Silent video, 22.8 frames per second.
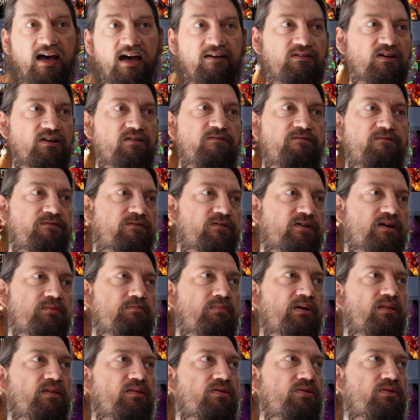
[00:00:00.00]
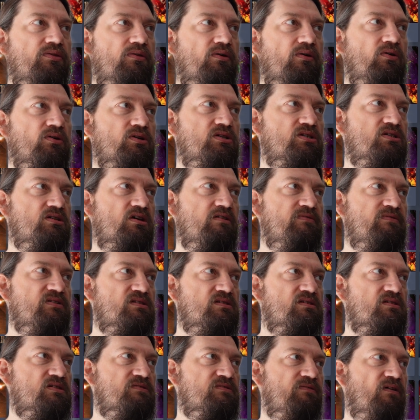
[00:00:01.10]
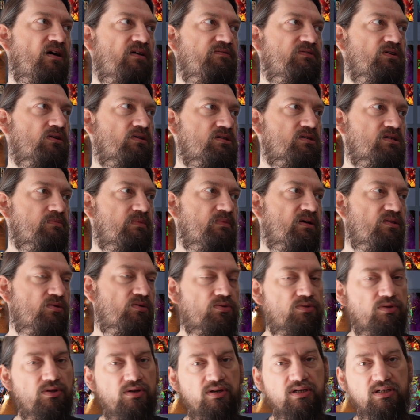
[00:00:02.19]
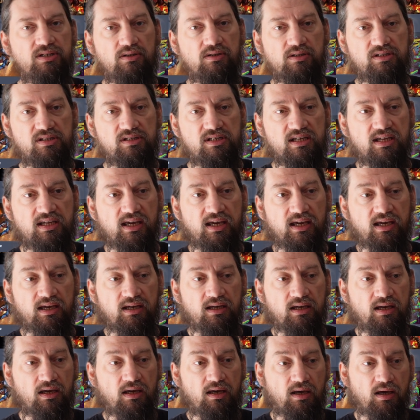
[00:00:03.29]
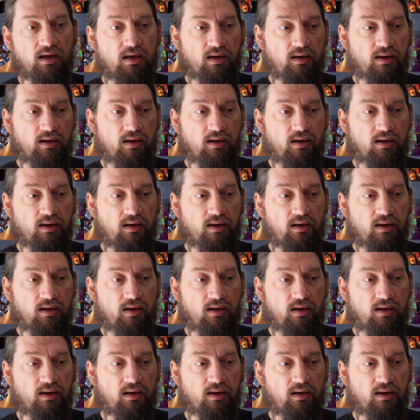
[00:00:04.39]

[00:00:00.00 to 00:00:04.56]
Having a free month on a service that's $5 a month or $30 a year